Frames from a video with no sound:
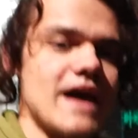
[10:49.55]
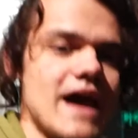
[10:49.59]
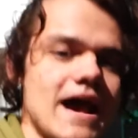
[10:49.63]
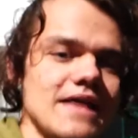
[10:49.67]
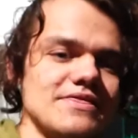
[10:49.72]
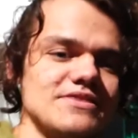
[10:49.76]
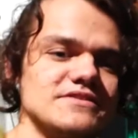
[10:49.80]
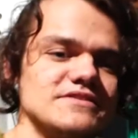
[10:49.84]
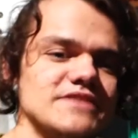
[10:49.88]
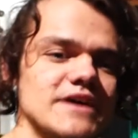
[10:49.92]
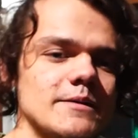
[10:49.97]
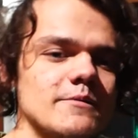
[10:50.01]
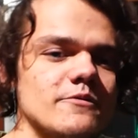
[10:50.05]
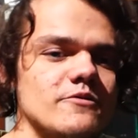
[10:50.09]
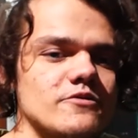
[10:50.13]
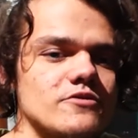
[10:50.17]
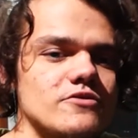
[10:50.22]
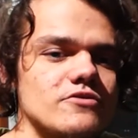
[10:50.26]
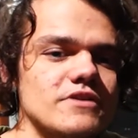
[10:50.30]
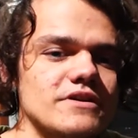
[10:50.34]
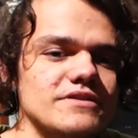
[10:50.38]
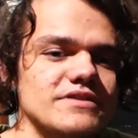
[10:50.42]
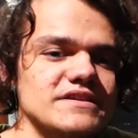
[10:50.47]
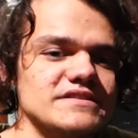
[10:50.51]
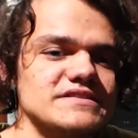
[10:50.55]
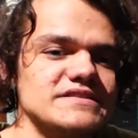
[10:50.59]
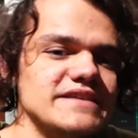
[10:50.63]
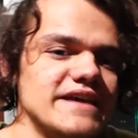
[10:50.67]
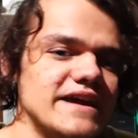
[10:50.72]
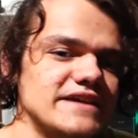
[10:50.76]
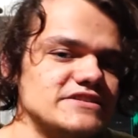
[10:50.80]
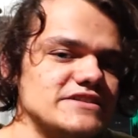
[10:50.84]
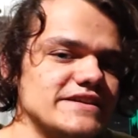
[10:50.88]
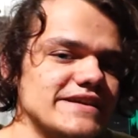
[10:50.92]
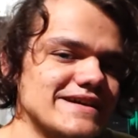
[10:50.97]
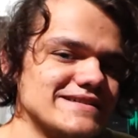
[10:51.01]
At the time of recording this, he
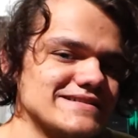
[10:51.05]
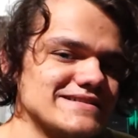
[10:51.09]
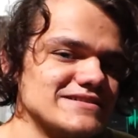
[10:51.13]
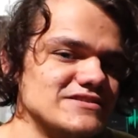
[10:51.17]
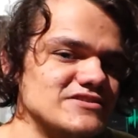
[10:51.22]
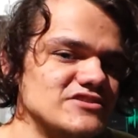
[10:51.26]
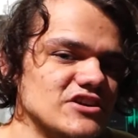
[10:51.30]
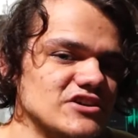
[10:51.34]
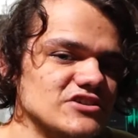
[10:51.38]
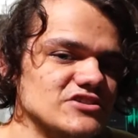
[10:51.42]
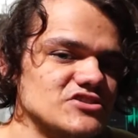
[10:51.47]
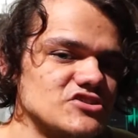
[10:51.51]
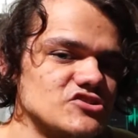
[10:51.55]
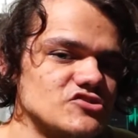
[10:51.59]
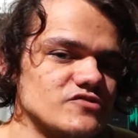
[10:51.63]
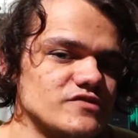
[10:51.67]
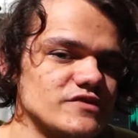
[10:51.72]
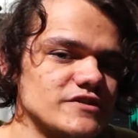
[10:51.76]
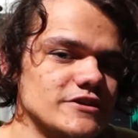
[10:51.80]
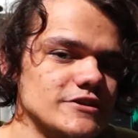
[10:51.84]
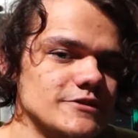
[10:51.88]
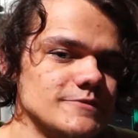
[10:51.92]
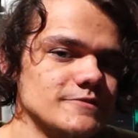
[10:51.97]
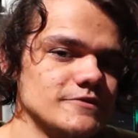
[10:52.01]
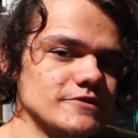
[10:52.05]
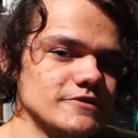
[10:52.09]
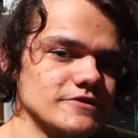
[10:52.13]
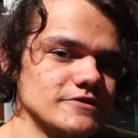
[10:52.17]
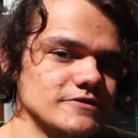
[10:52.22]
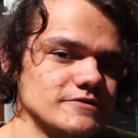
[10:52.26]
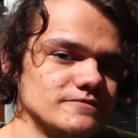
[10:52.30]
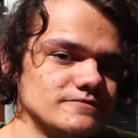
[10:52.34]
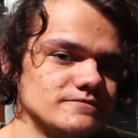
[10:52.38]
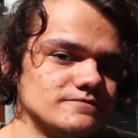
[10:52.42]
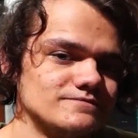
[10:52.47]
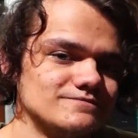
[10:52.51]
actually hasn't done a stream,
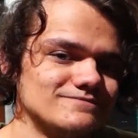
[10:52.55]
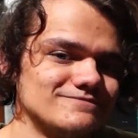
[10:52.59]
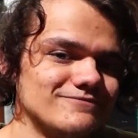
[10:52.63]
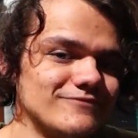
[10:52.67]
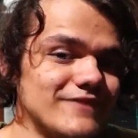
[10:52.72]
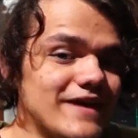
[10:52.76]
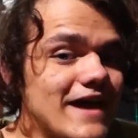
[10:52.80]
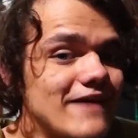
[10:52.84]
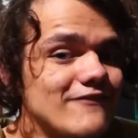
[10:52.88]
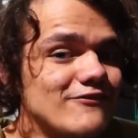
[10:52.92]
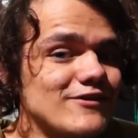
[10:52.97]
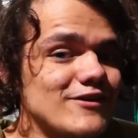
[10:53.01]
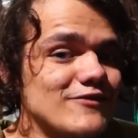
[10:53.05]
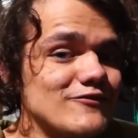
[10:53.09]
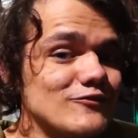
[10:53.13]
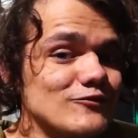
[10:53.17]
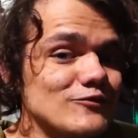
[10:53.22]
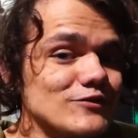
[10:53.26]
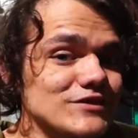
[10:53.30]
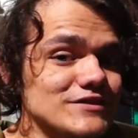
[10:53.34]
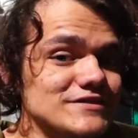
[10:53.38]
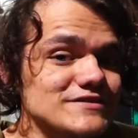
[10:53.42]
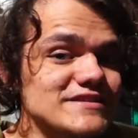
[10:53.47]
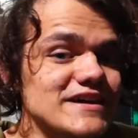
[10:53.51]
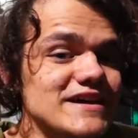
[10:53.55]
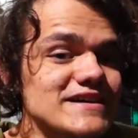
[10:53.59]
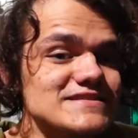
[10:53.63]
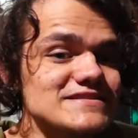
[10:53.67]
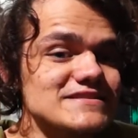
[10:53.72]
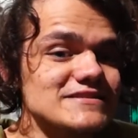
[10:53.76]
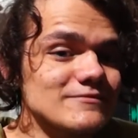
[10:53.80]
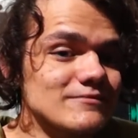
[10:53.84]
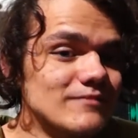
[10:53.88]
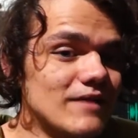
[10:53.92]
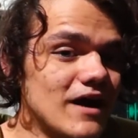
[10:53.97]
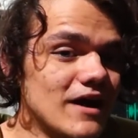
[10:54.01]
or we haven't even really
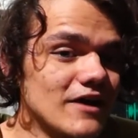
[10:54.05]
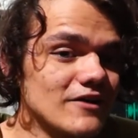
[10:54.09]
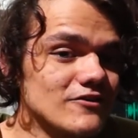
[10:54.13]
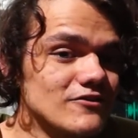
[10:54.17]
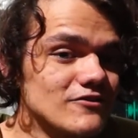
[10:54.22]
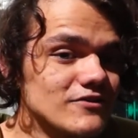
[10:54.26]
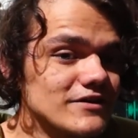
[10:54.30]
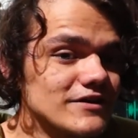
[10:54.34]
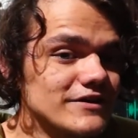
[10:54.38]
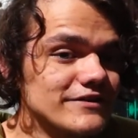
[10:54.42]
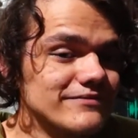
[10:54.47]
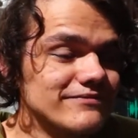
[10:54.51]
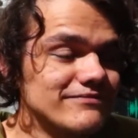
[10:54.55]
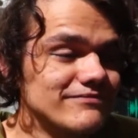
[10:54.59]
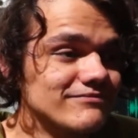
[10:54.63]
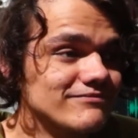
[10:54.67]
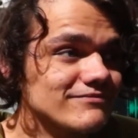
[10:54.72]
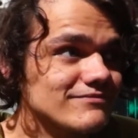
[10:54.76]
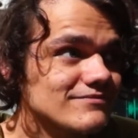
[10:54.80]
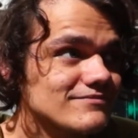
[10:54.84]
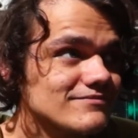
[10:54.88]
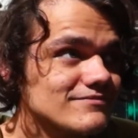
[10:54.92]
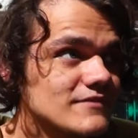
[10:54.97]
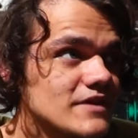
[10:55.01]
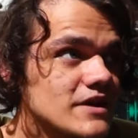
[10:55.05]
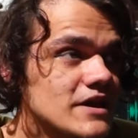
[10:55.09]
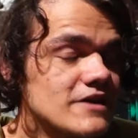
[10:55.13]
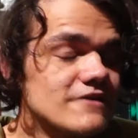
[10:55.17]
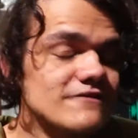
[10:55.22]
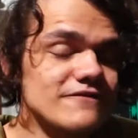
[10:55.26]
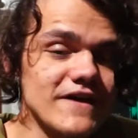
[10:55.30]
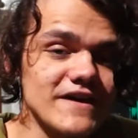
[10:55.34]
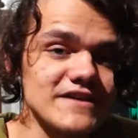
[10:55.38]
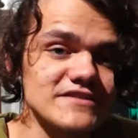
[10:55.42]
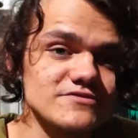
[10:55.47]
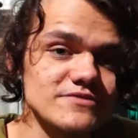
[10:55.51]
tested the model and
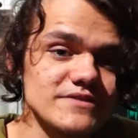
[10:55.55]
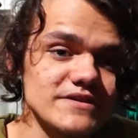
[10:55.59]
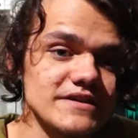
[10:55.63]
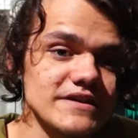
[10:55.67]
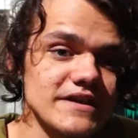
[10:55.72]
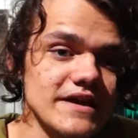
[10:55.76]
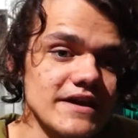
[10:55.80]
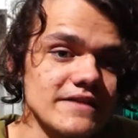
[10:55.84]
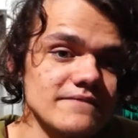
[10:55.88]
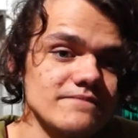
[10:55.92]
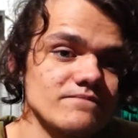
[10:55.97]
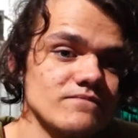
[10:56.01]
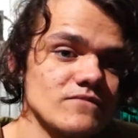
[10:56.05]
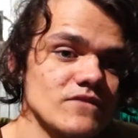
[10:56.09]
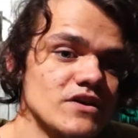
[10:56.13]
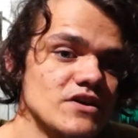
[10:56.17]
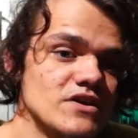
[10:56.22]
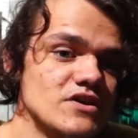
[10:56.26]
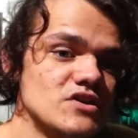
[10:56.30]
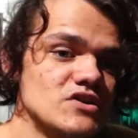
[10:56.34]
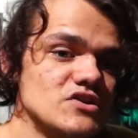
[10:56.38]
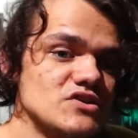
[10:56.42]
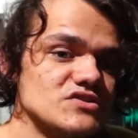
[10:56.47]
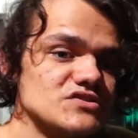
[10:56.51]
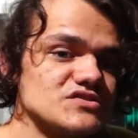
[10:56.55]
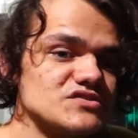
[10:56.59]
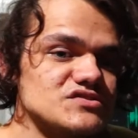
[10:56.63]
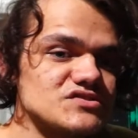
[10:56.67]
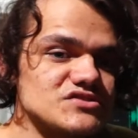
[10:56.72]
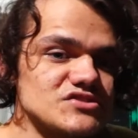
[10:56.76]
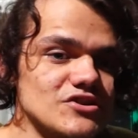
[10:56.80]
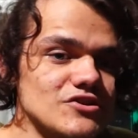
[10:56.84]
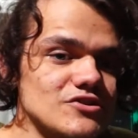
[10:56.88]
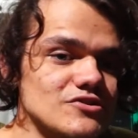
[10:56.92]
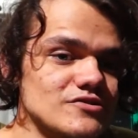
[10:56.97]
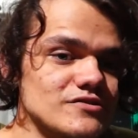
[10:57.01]
face rig yet.
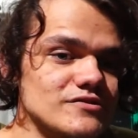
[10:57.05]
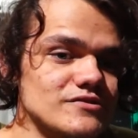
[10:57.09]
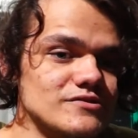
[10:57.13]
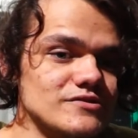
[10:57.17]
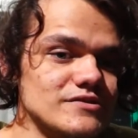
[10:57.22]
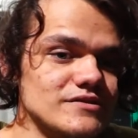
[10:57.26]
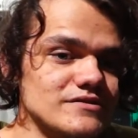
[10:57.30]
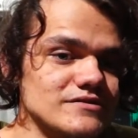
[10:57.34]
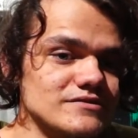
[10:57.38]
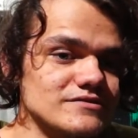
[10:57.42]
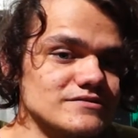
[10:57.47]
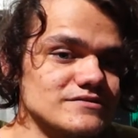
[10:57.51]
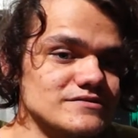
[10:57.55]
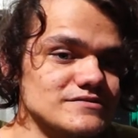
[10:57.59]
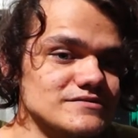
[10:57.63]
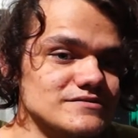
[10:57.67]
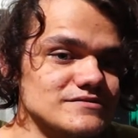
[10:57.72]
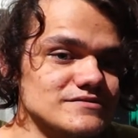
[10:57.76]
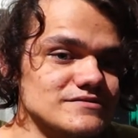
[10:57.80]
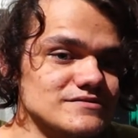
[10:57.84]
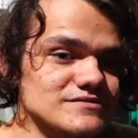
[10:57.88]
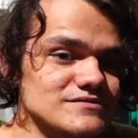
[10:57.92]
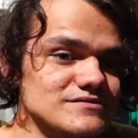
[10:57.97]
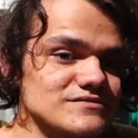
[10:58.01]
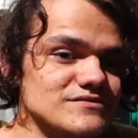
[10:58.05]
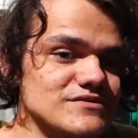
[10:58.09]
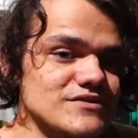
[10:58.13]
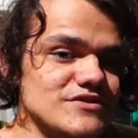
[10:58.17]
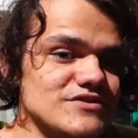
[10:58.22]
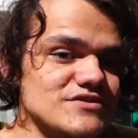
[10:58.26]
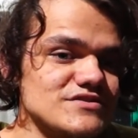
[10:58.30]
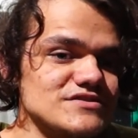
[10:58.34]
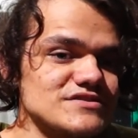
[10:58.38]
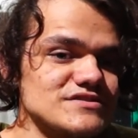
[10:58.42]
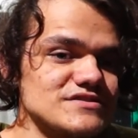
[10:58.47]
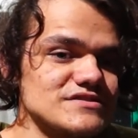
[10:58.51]
So
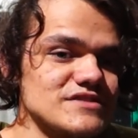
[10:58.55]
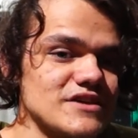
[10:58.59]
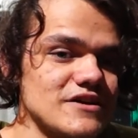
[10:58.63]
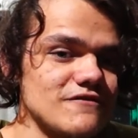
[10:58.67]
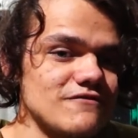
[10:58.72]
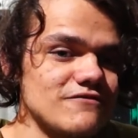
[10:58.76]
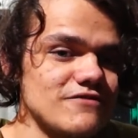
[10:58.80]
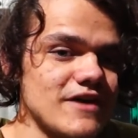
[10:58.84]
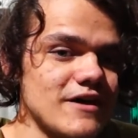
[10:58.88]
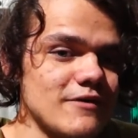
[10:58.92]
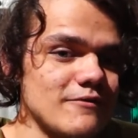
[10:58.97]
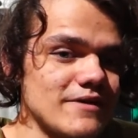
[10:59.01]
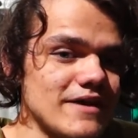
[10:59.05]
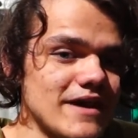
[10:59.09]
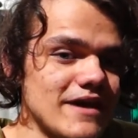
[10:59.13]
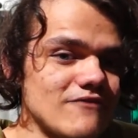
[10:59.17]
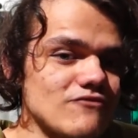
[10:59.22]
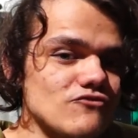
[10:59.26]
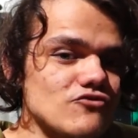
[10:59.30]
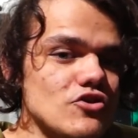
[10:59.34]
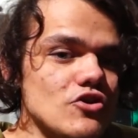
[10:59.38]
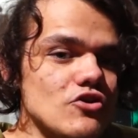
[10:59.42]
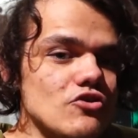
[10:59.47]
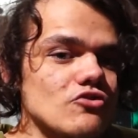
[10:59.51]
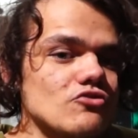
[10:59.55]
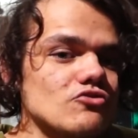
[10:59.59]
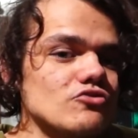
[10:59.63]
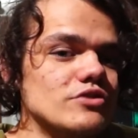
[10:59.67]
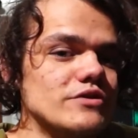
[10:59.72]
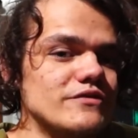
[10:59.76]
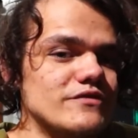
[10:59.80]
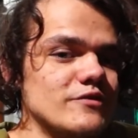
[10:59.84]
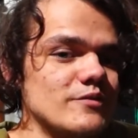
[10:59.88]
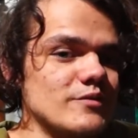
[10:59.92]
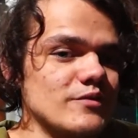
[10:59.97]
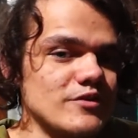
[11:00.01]
there's stuff that we have no clue
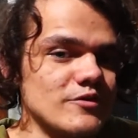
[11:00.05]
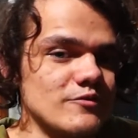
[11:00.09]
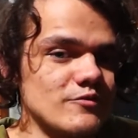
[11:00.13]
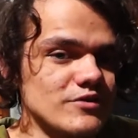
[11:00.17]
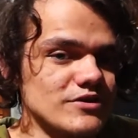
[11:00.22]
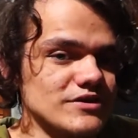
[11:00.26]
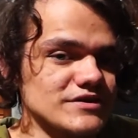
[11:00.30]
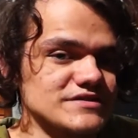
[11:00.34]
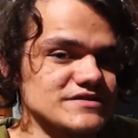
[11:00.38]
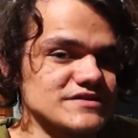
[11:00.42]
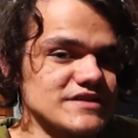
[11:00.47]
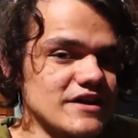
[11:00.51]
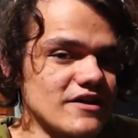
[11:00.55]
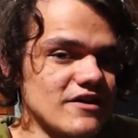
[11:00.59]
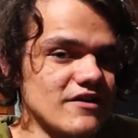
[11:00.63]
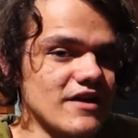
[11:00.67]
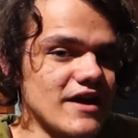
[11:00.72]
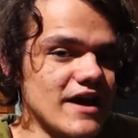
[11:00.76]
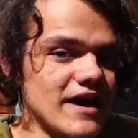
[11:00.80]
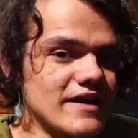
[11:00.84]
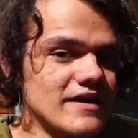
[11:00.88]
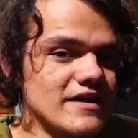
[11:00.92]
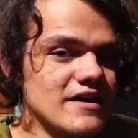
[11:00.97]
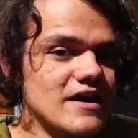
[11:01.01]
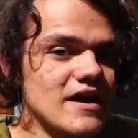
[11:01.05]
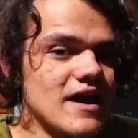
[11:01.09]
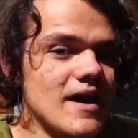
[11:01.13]
if it really works yet or not.